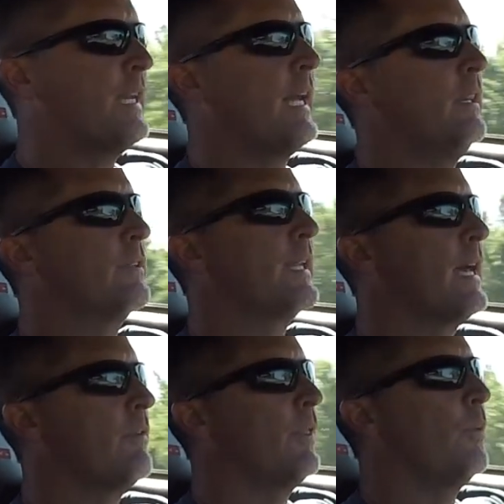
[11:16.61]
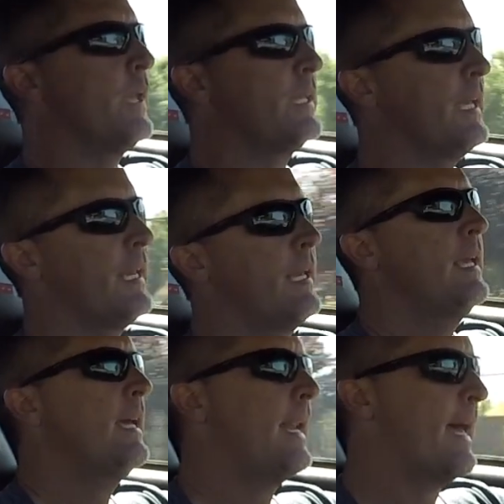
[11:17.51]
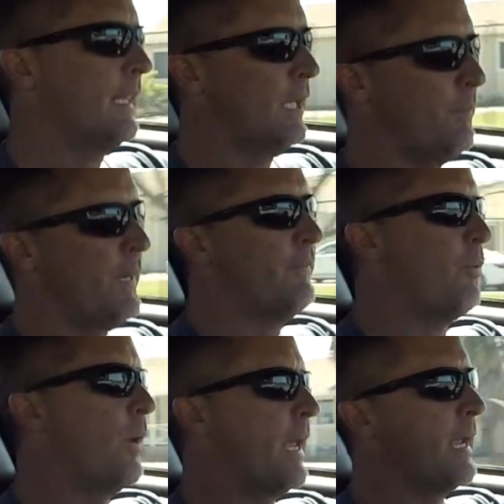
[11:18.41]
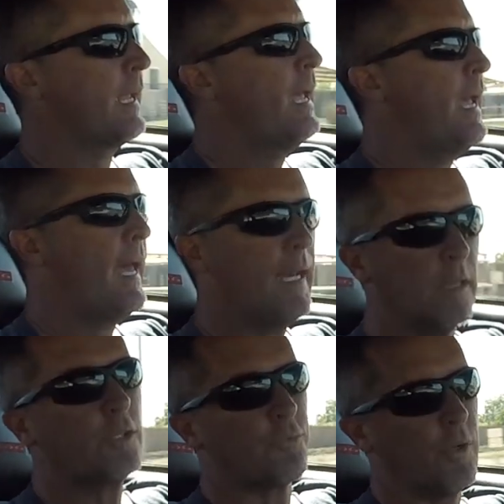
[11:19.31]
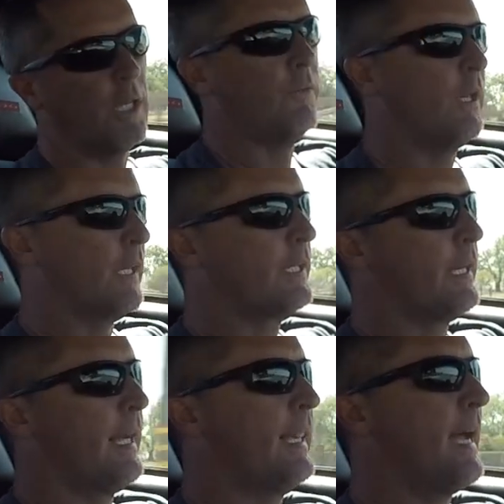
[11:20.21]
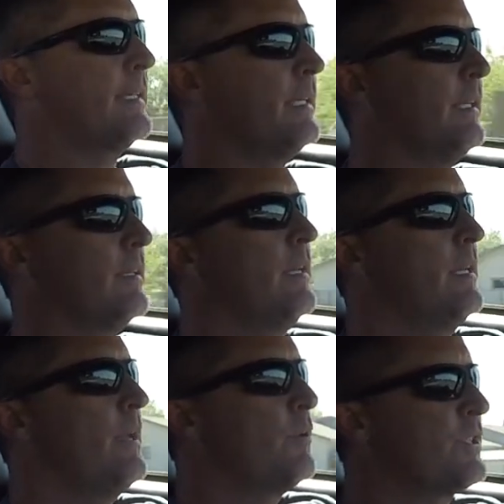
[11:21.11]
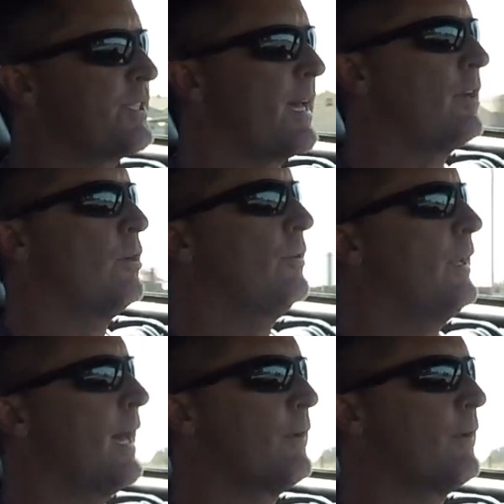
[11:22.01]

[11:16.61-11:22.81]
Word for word: I looked at over the weekend, it had a little bit of a wing and it looked really, really good. I liked it. It was subtle, not